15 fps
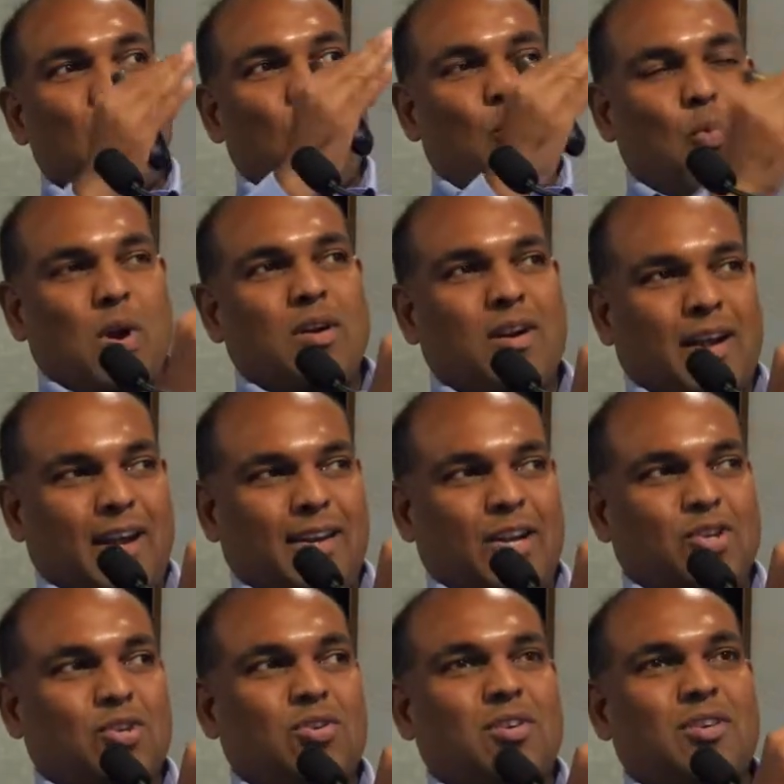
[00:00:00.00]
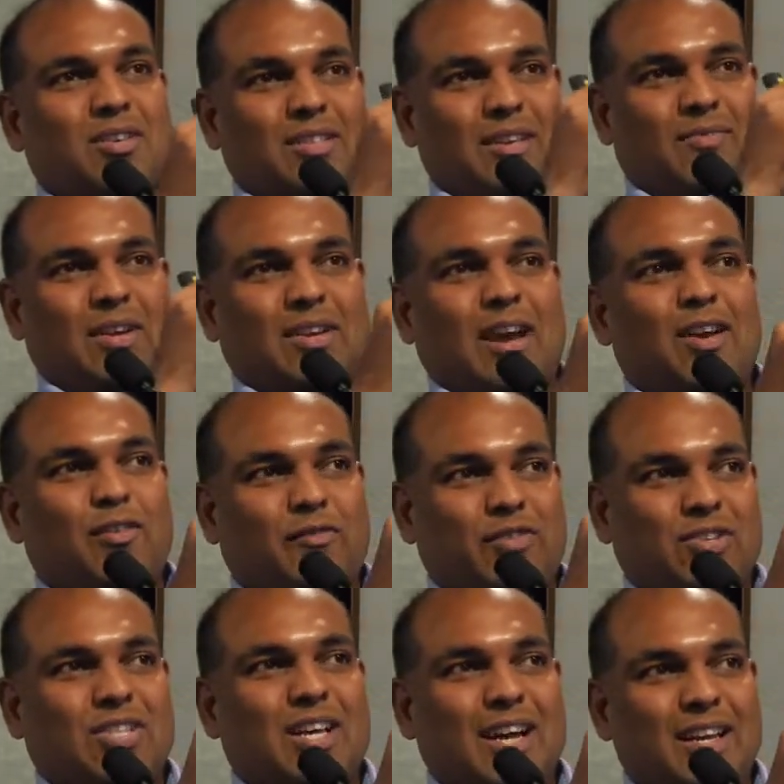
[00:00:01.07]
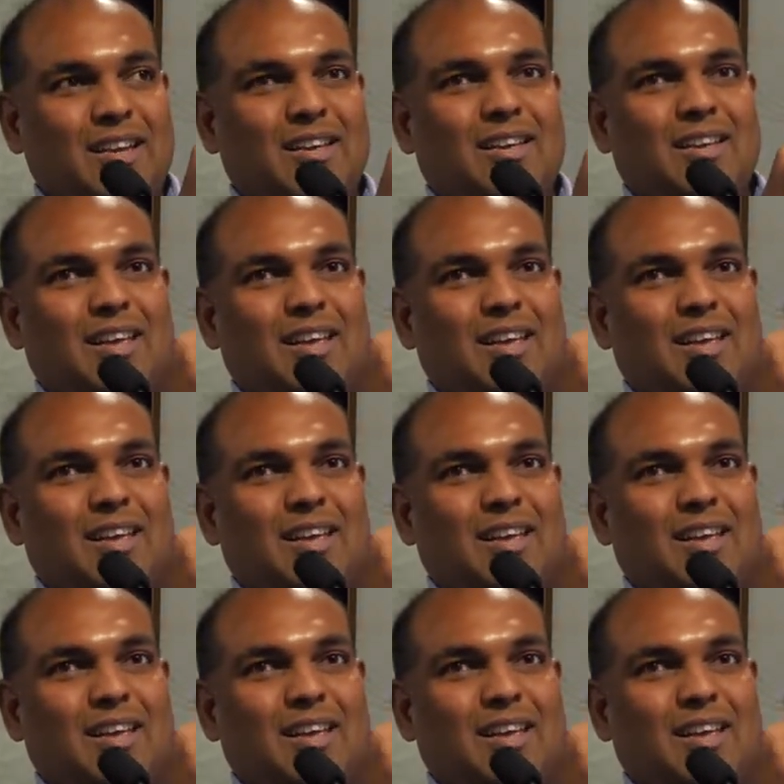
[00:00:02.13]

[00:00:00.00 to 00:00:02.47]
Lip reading: one architecture that we kind of designed,